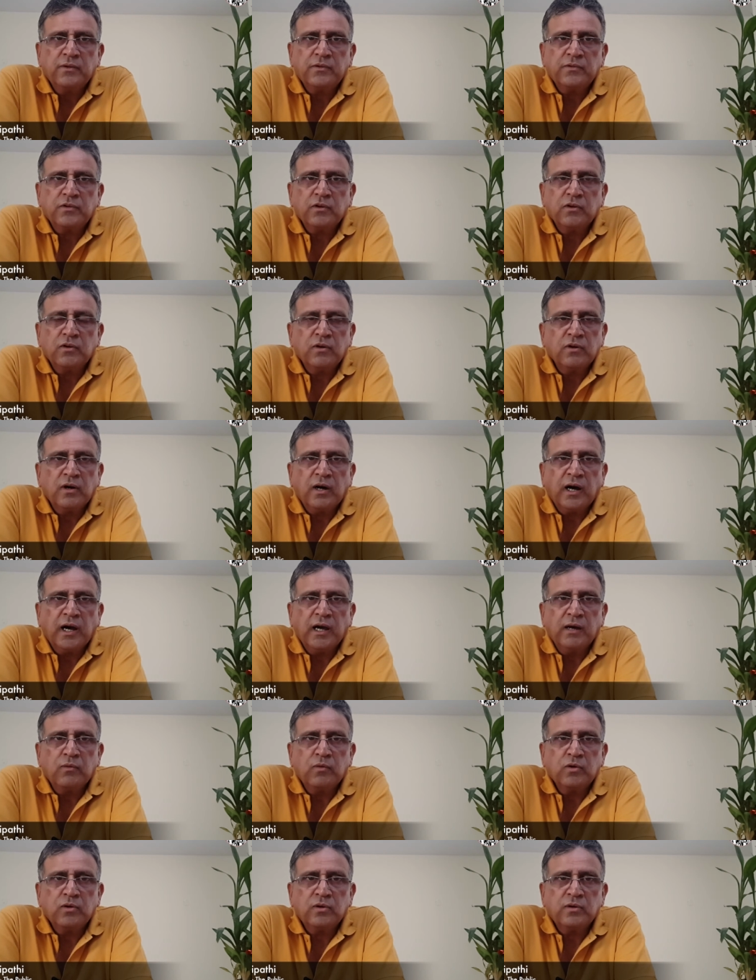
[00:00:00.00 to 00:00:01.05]
So
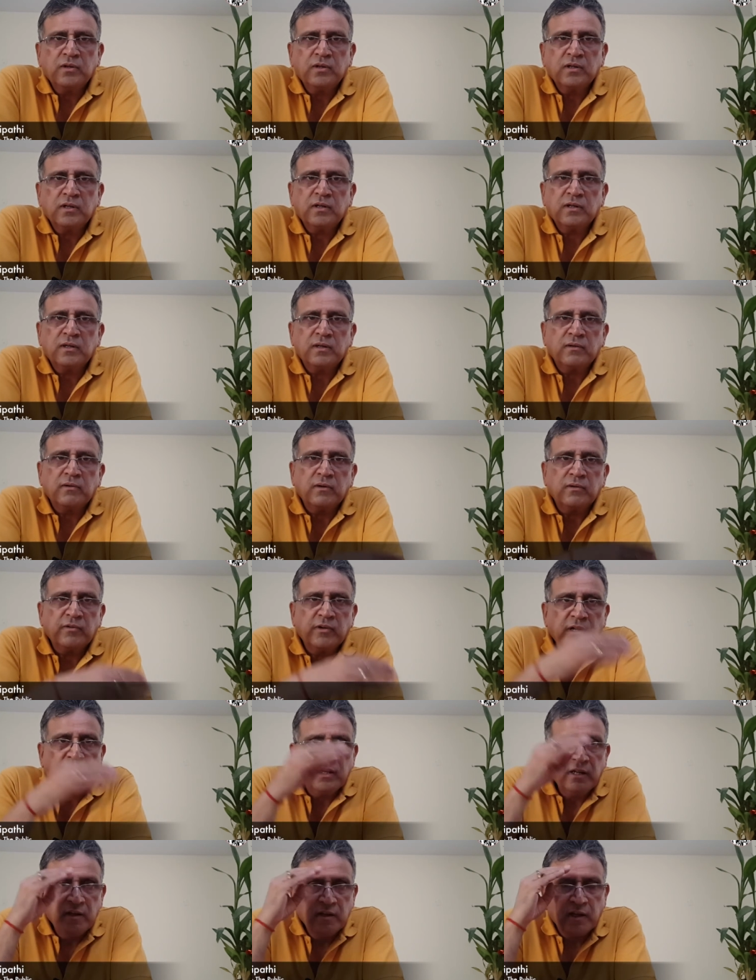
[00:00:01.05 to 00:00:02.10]
I would uh,
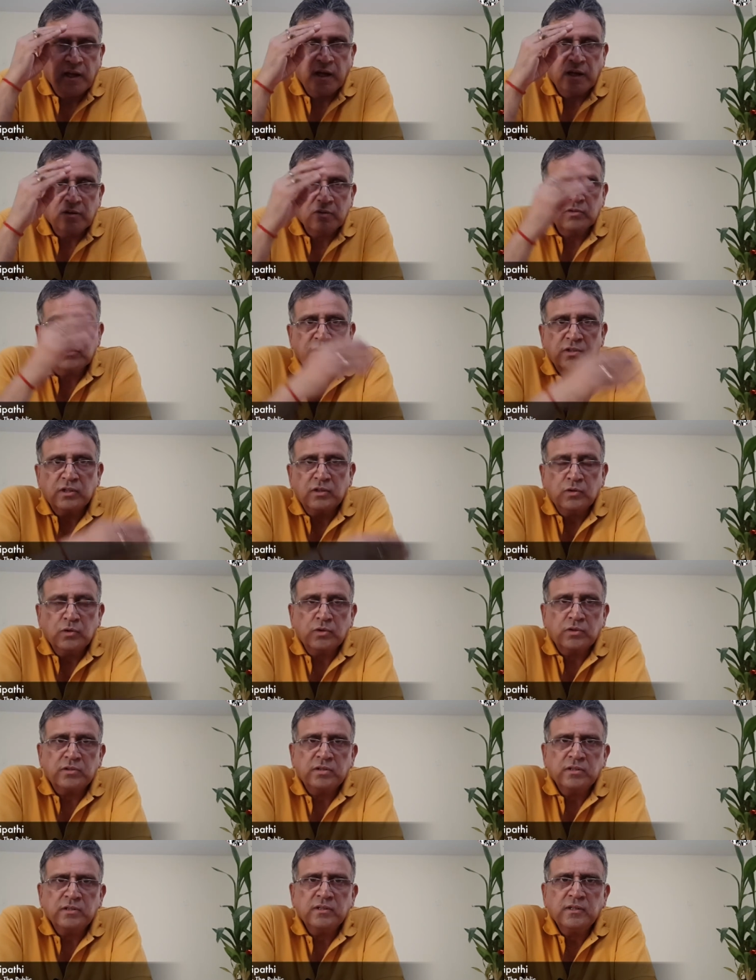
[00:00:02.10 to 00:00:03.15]
really like to
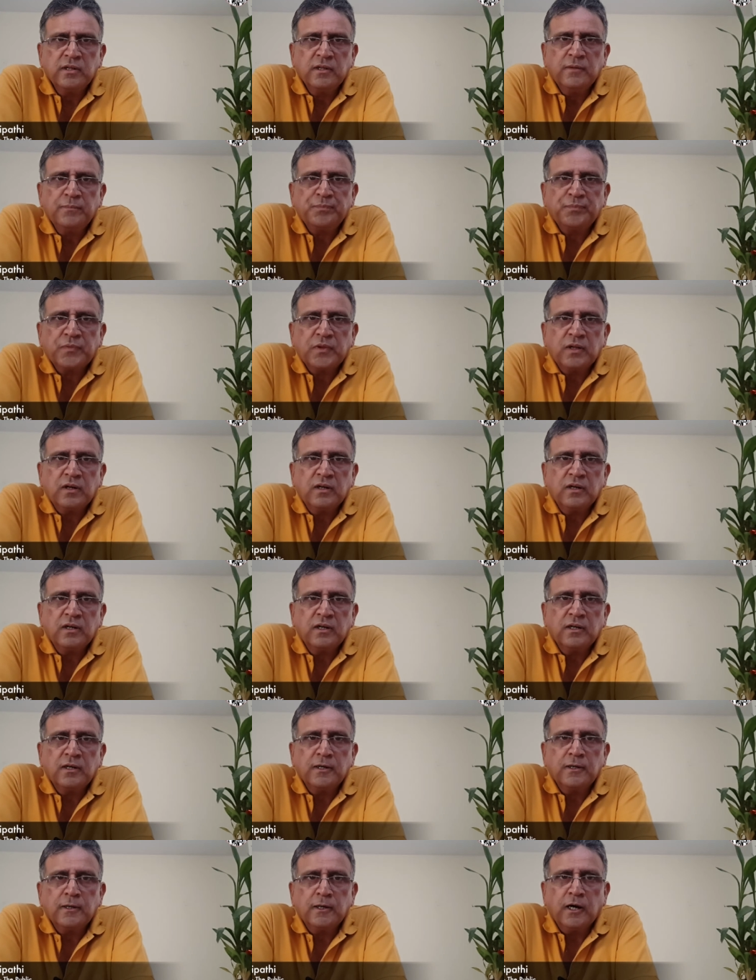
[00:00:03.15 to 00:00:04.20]
salute
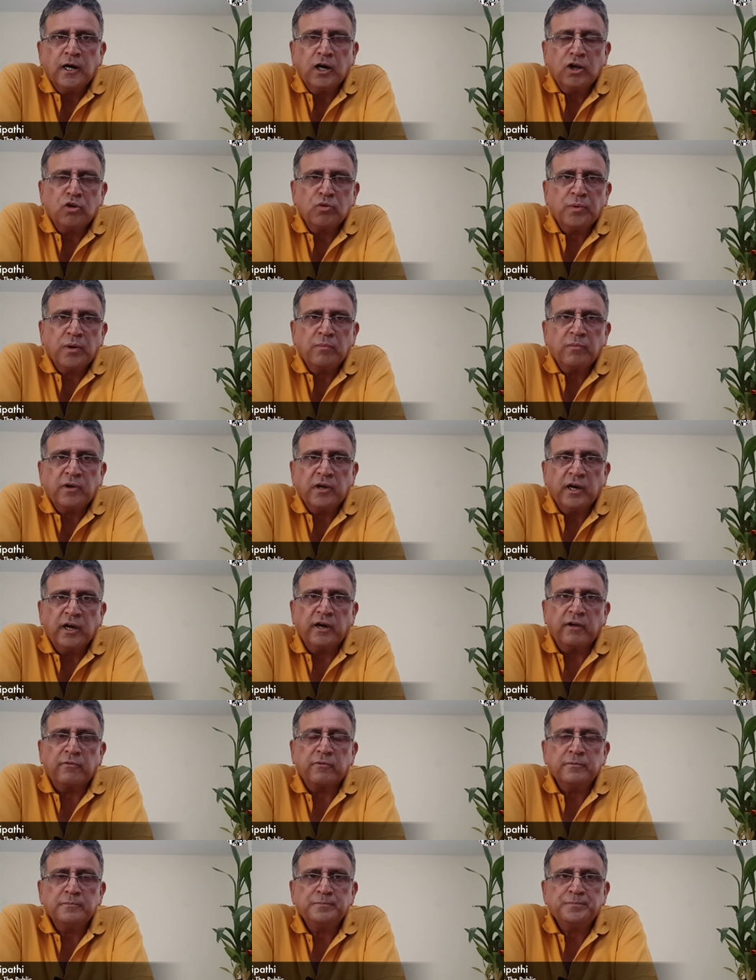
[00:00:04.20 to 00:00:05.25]
uh, Anupam
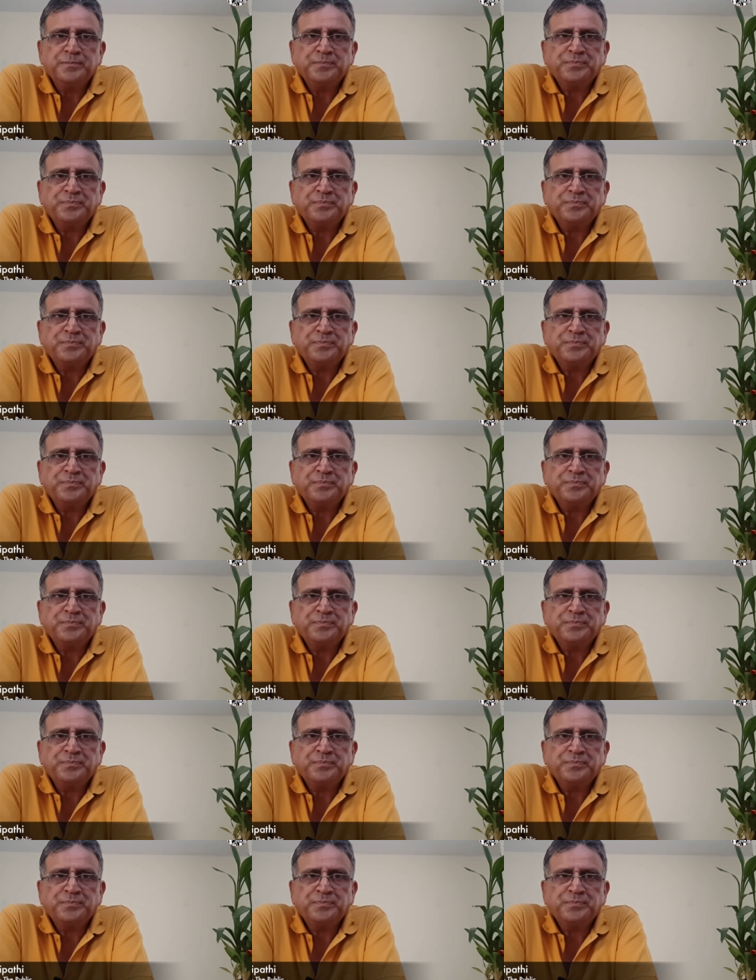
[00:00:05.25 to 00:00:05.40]
Kher.